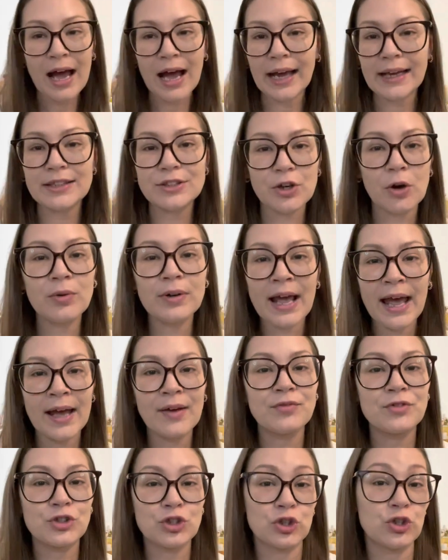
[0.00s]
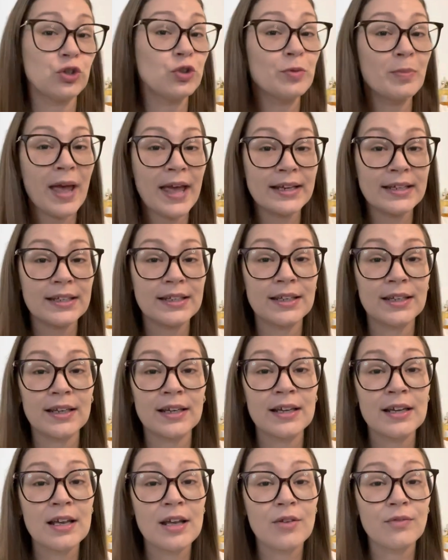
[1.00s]
I don't have too
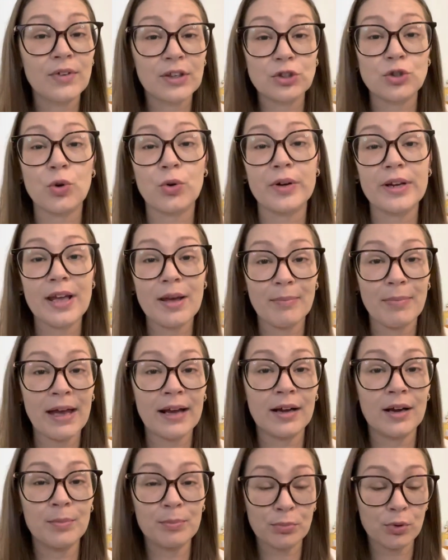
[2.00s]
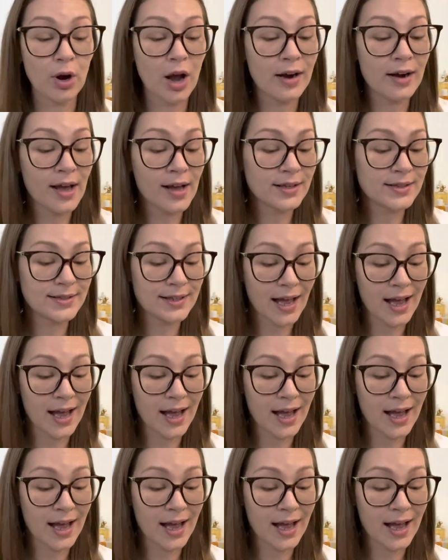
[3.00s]
many Victoria Beckham products.